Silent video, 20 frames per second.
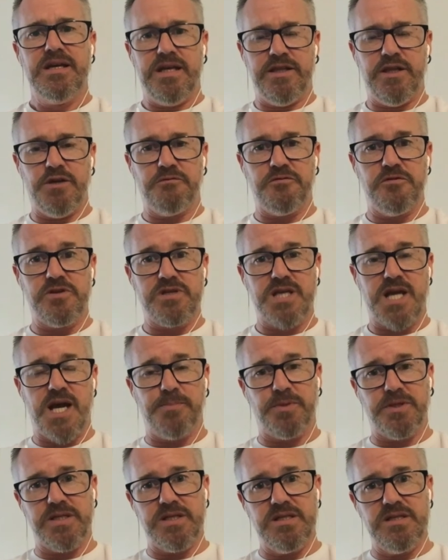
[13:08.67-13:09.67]
In that first
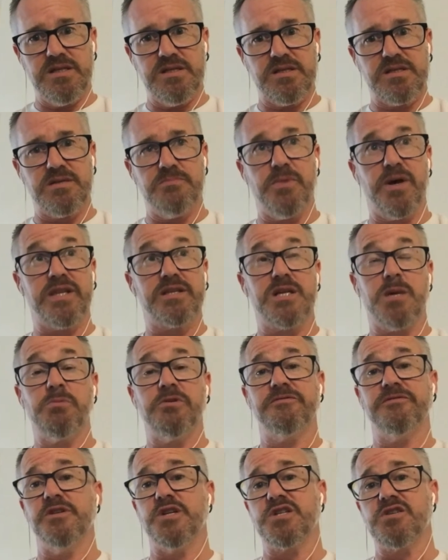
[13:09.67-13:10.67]
couple of years. And by the time
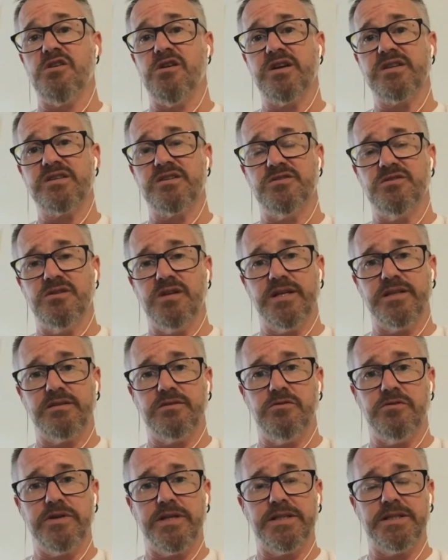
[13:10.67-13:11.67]
I finished high school, I'd
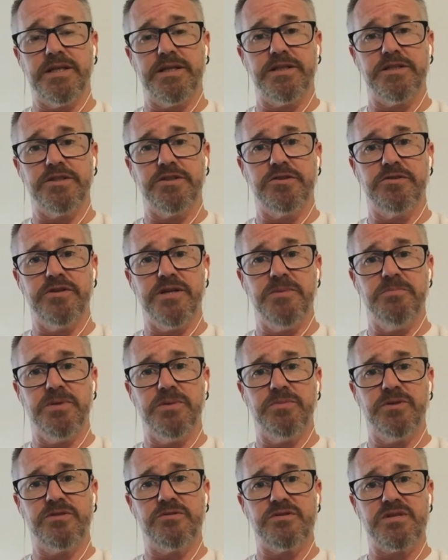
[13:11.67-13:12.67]
already done a degree in
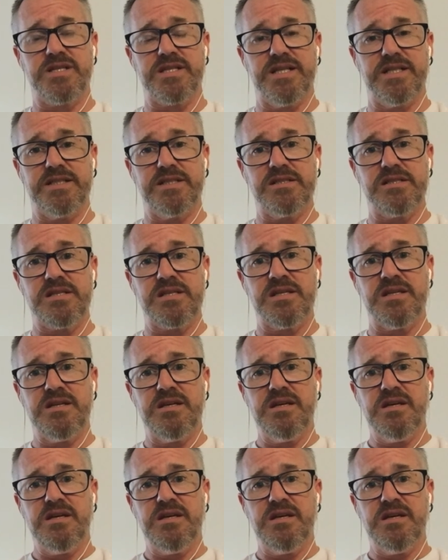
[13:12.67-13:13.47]
biblical studies